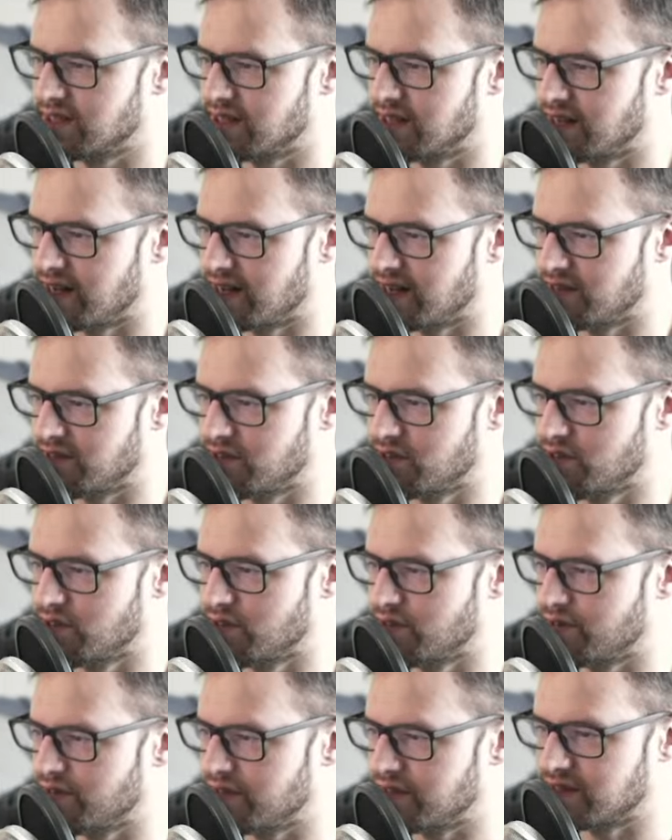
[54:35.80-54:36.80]
I don't know
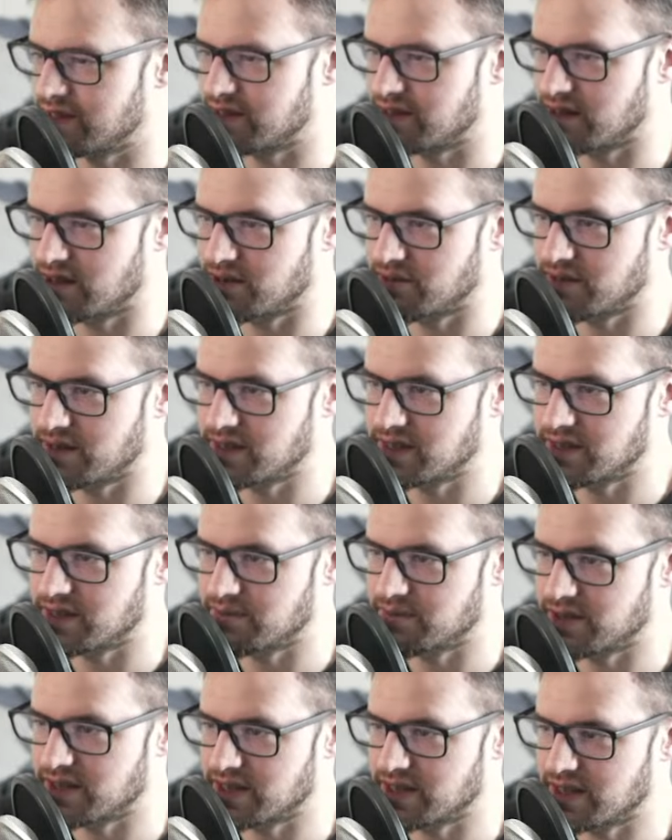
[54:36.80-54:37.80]
if it's already
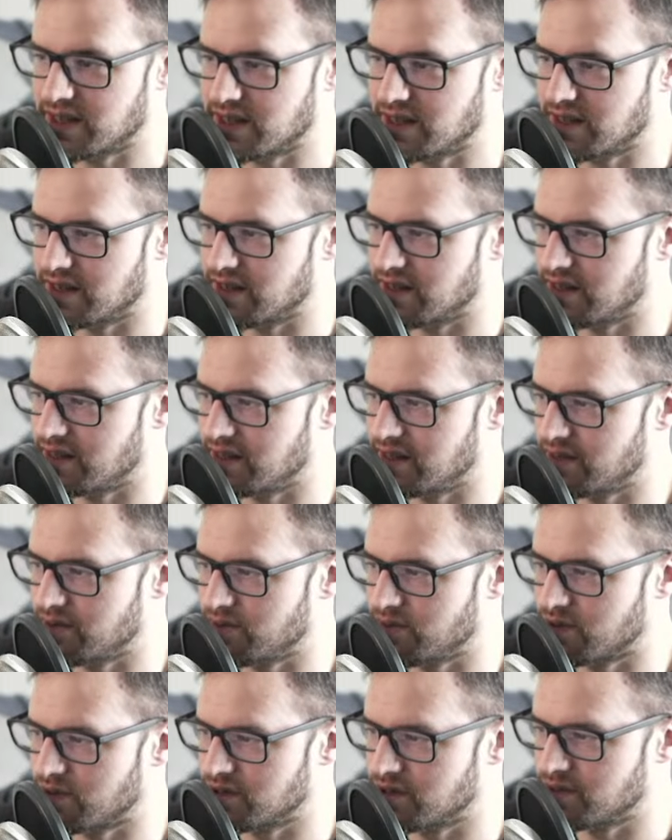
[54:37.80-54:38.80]
simulating in
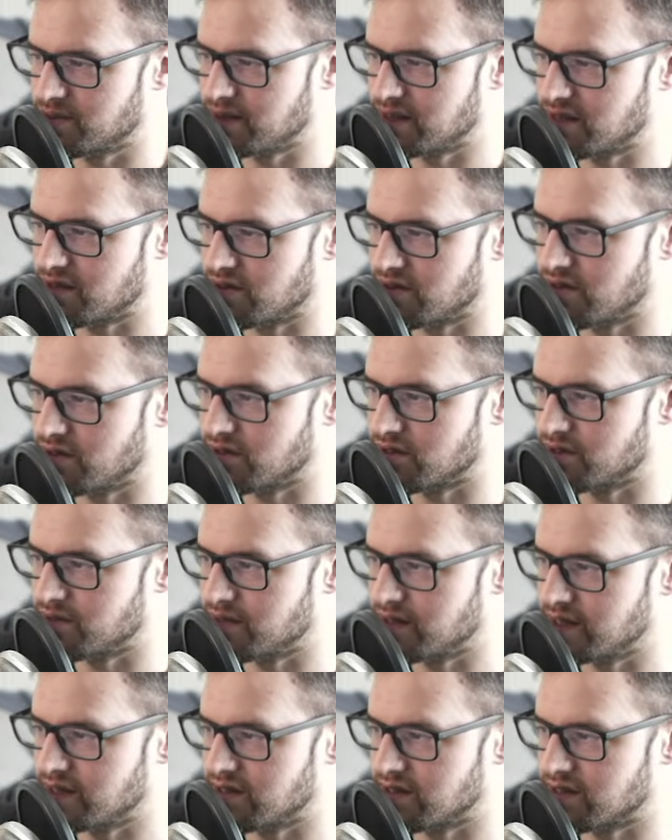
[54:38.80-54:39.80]
world space or local
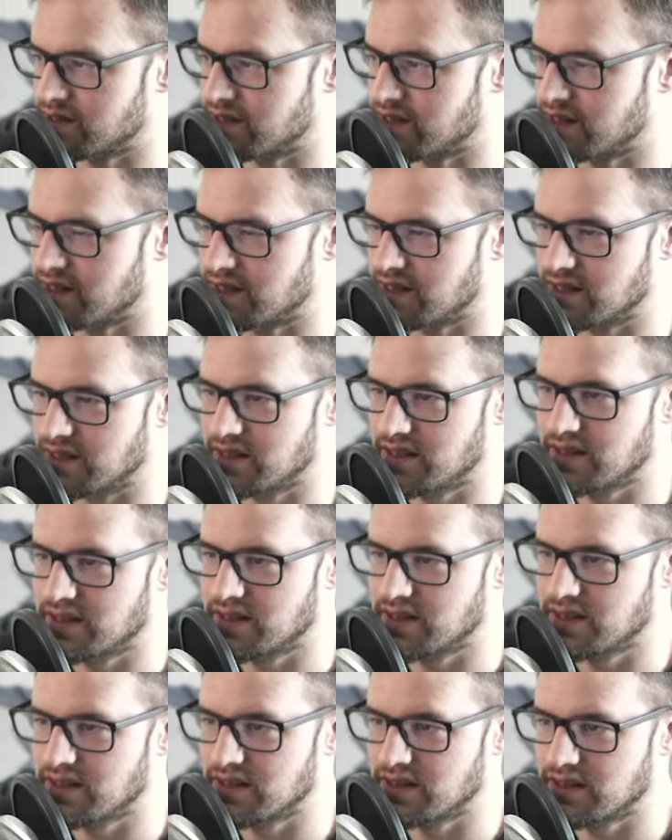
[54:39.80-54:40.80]
space. Looks like
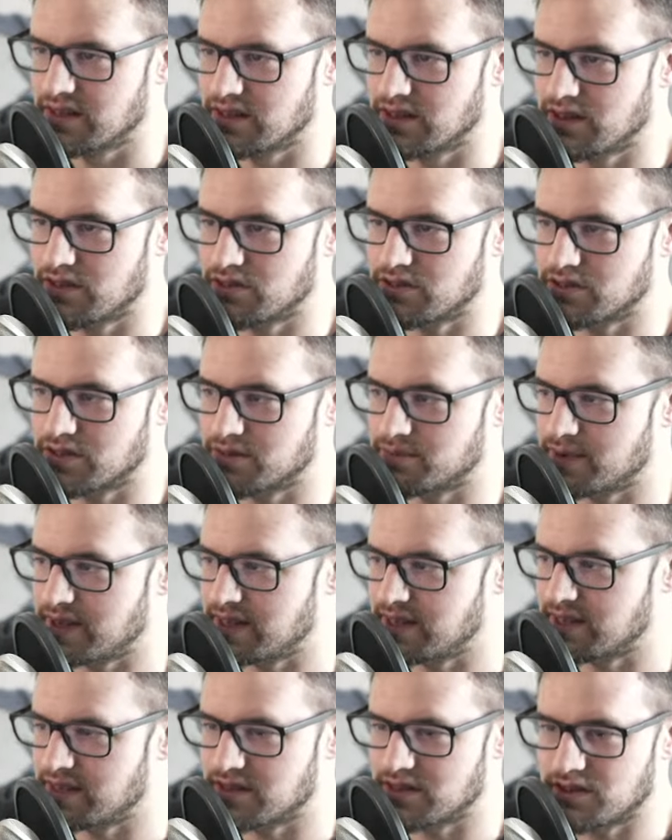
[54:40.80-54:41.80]
local
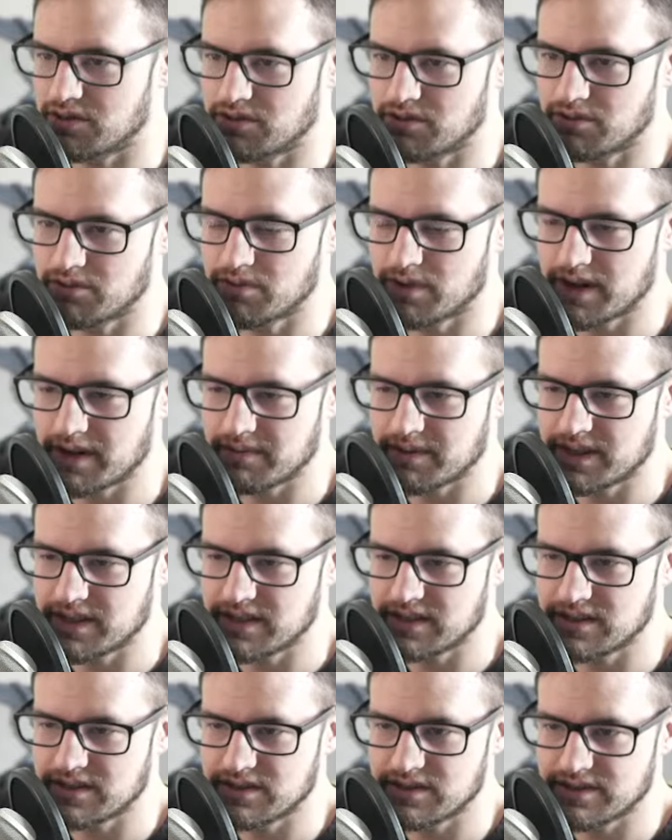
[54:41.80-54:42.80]
space. So what I'm going to
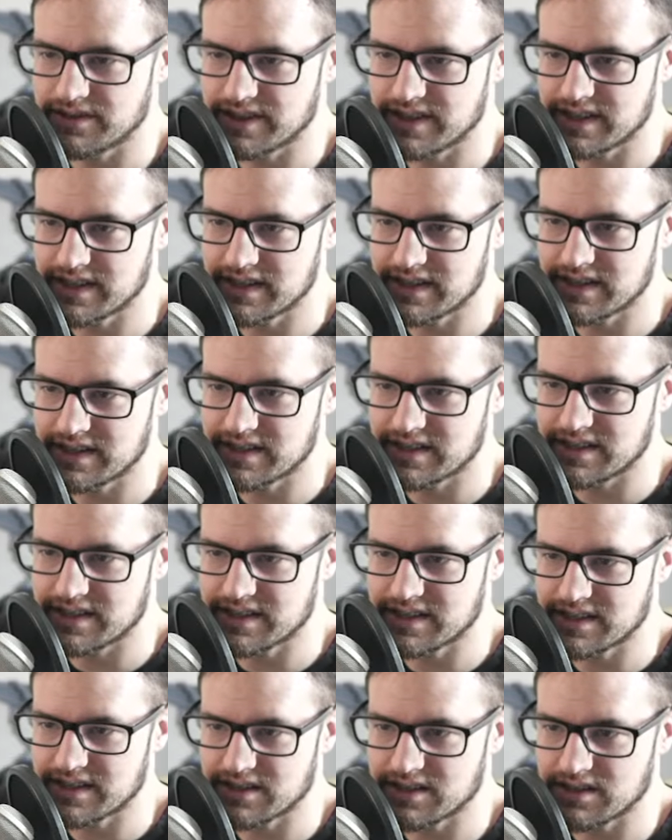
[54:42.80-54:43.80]
do is the
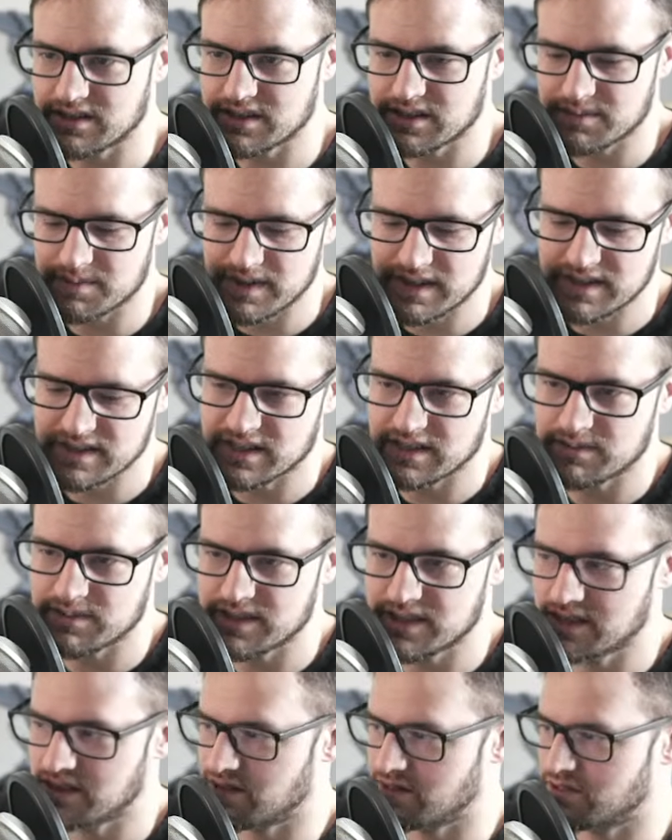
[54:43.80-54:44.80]
start speed is going to be
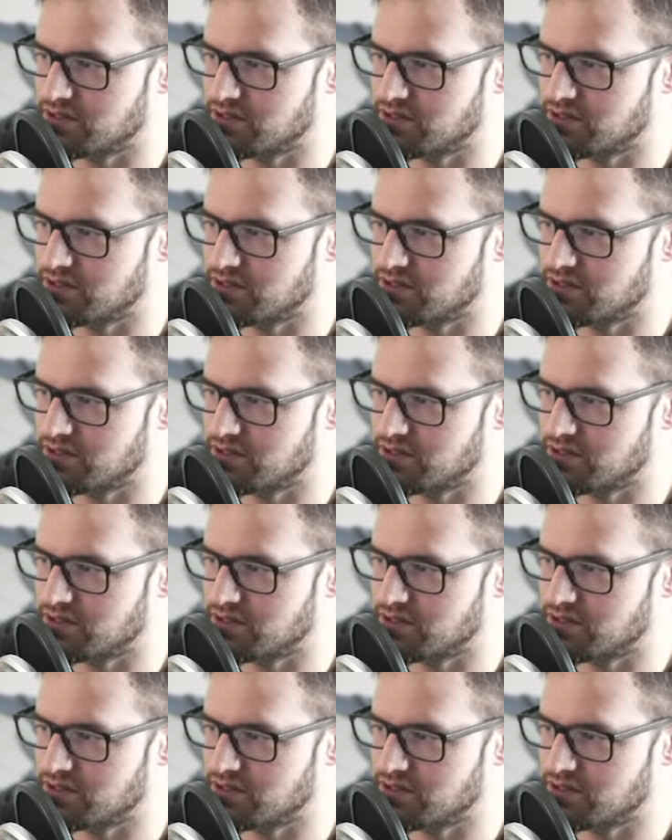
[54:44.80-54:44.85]
0.